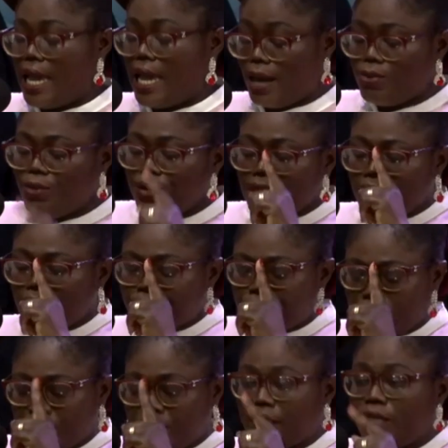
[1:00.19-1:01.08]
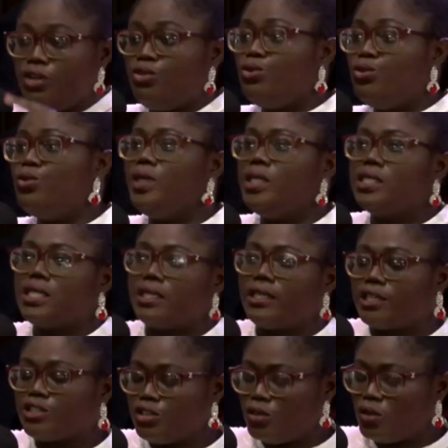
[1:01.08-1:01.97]
reading from the New
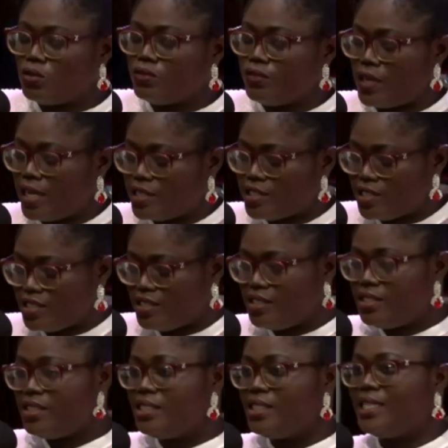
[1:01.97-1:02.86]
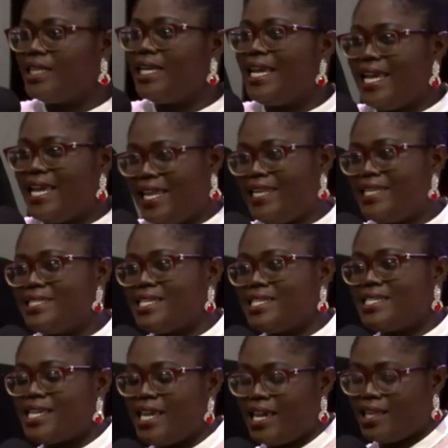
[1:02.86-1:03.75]
International Version, and let us
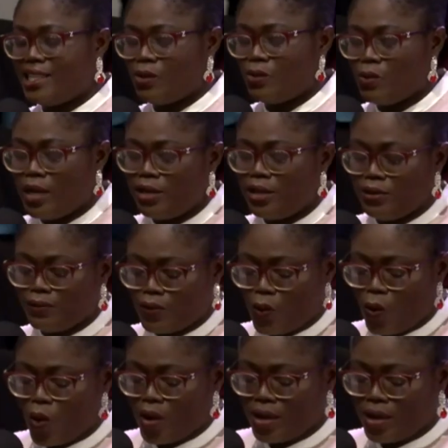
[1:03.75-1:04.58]
hear the word of God.